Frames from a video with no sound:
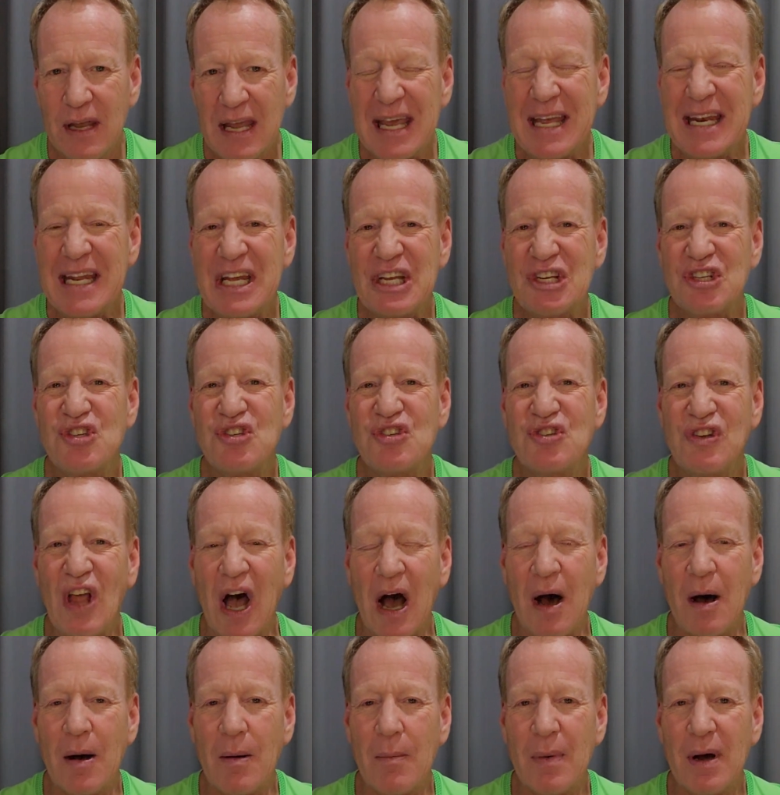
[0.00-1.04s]
it is
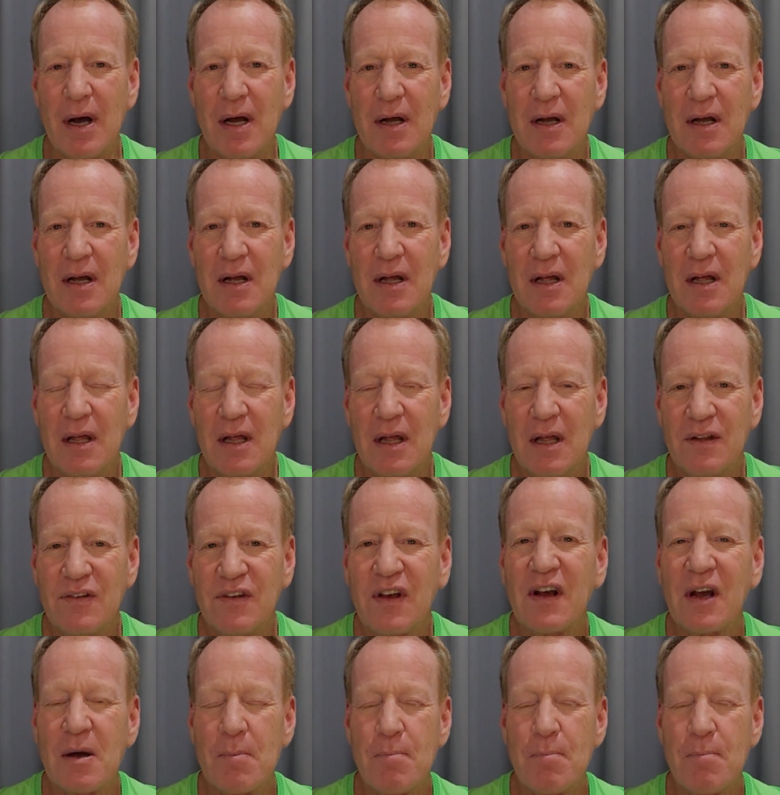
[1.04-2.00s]
dumb to